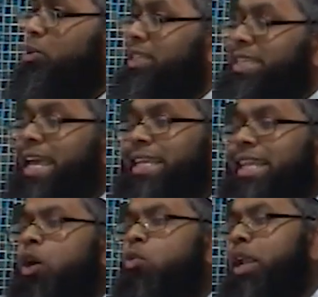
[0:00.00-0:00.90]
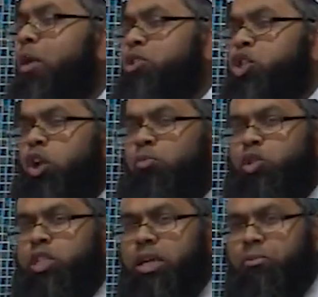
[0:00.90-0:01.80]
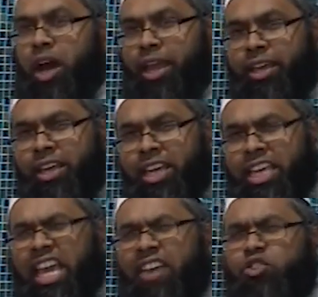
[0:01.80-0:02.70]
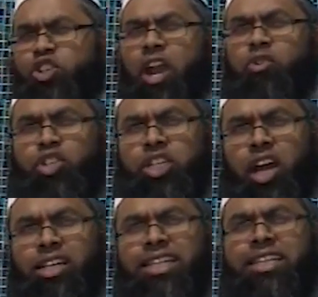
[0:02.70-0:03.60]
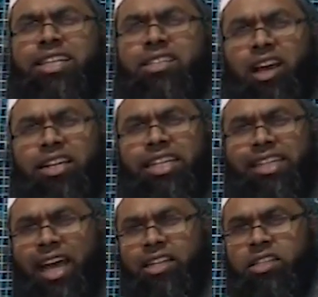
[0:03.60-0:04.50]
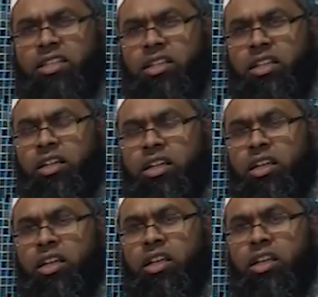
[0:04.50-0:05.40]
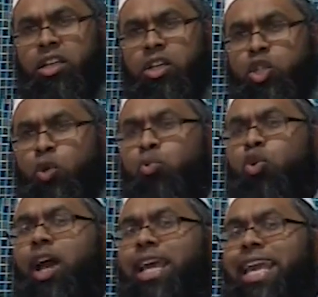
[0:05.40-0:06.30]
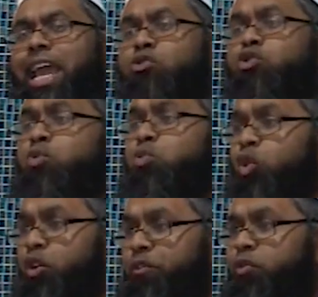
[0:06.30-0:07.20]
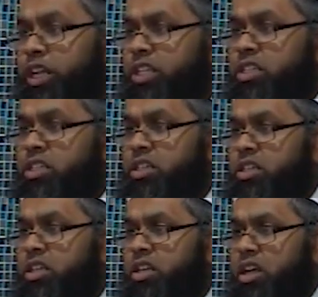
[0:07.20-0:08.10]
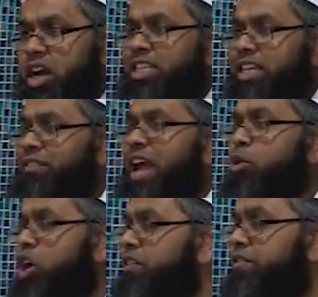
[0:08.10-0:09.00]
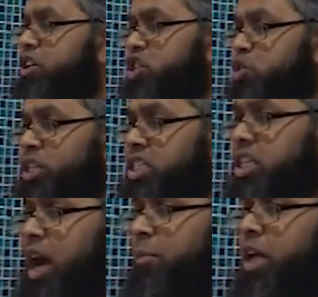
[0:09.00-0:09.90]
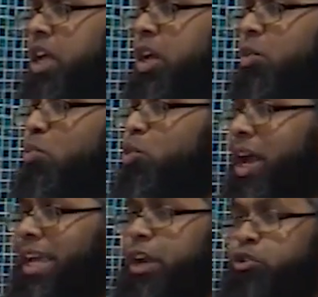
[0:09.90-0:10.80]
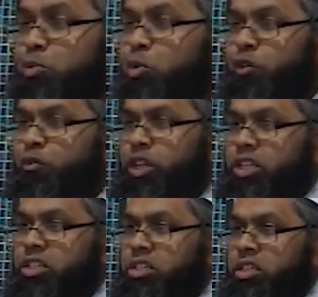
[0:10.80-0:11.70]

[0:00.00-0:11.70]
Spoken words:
was saying that when I was a non-Muslim, I gave charity, I did this, I did that. So would I get reward for it? As I've now converted to Islam, would I get reward for it?